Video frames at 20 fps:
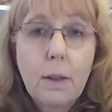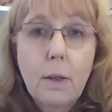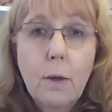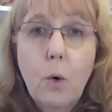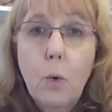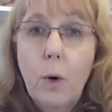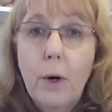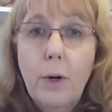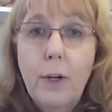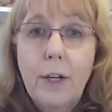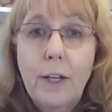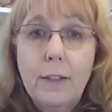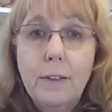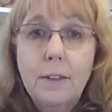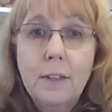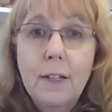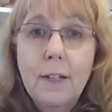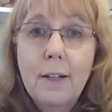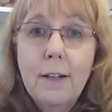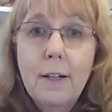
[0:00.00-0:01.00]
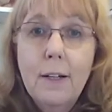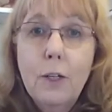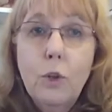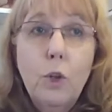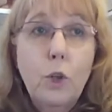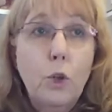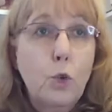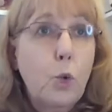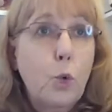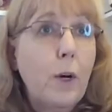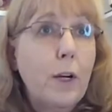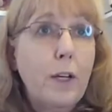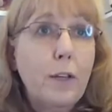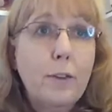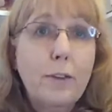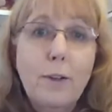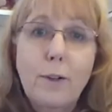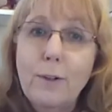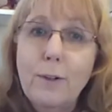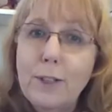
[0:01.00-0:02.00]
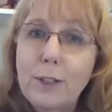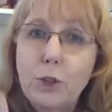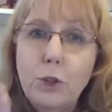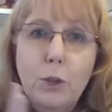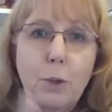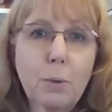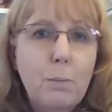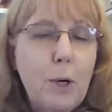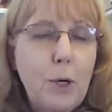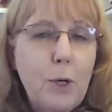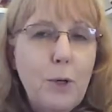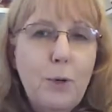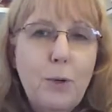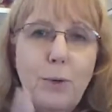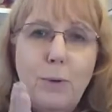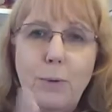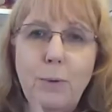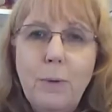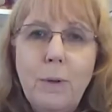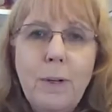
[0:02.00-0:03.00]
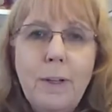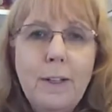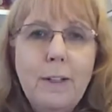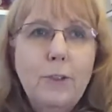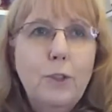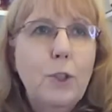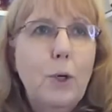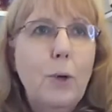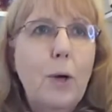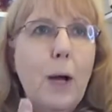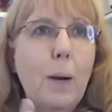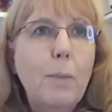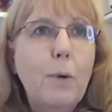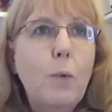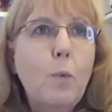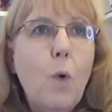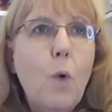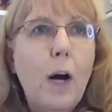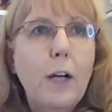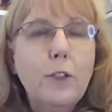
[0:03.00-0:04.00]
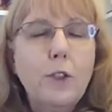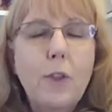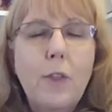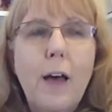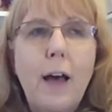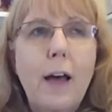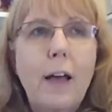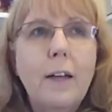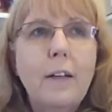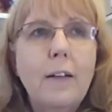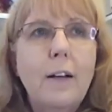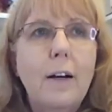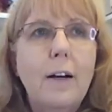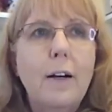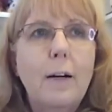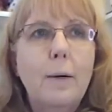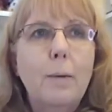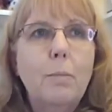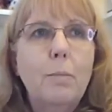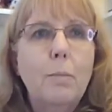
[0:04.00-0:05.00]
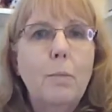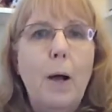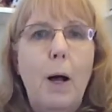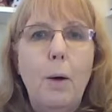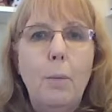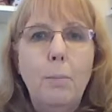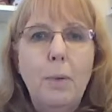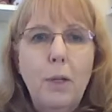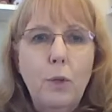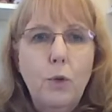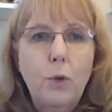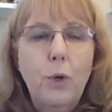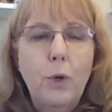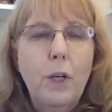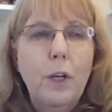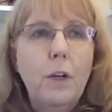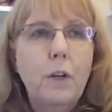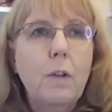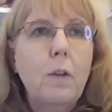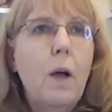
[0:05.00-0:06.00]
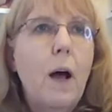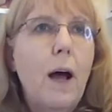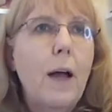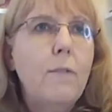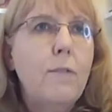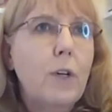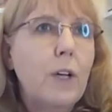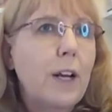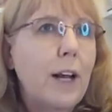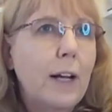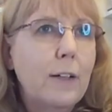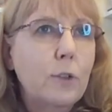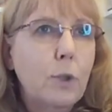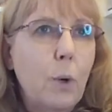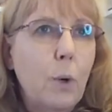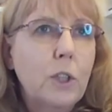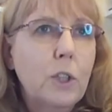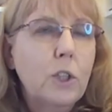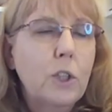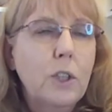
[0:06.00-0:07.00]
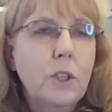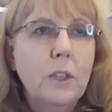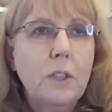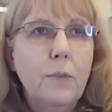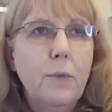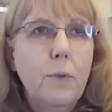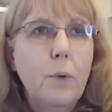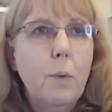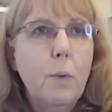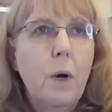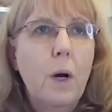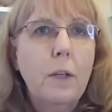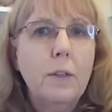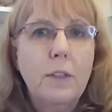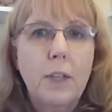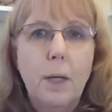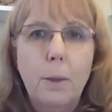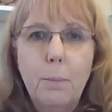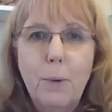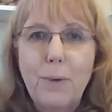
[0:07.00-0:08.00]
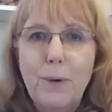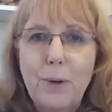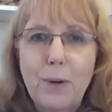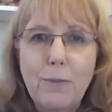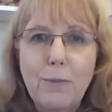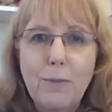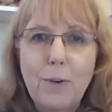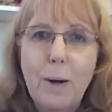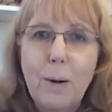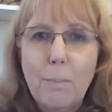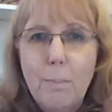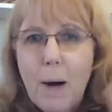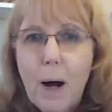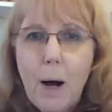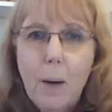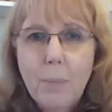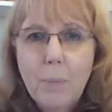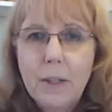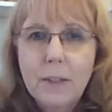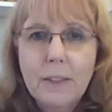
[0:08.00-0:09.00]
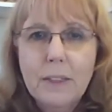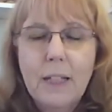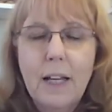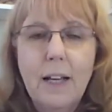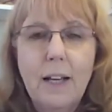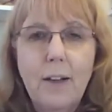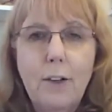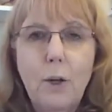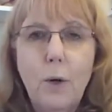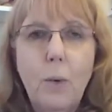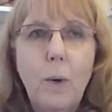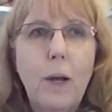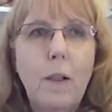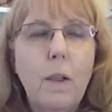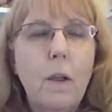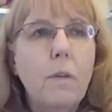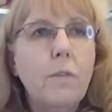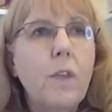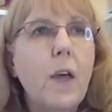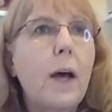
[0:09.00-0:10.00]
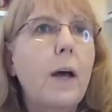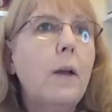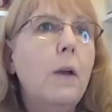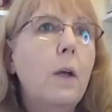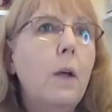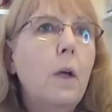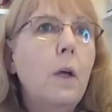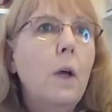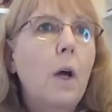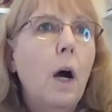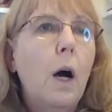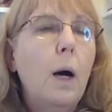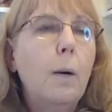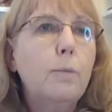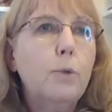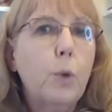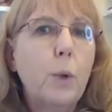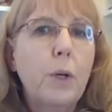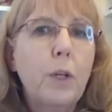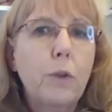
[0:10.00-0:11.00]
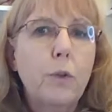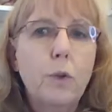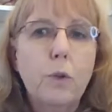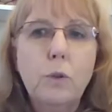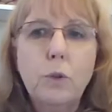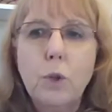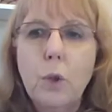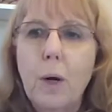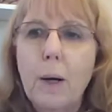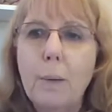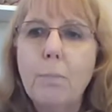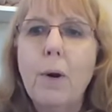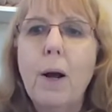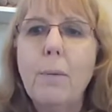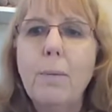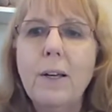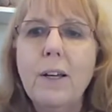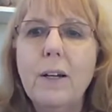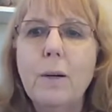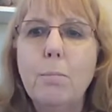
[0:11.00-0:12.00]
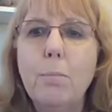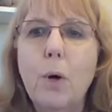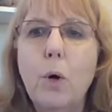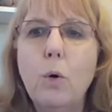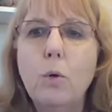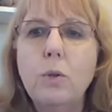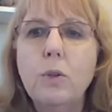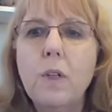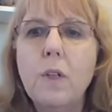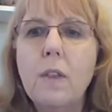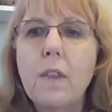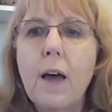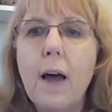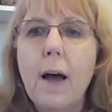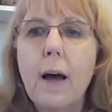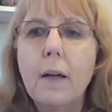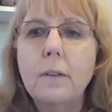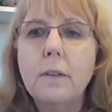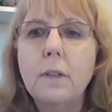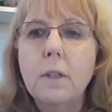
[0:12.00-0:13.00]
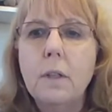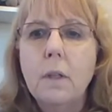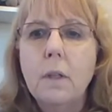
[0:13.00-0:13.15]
Aquarians, the 23rd is your moon. So come and watch that. I'll be doing it live. You can ask questions if you want. Tell me where you're from. Pop in, say hello. I love that. 23rd. So I'm probably going to post that.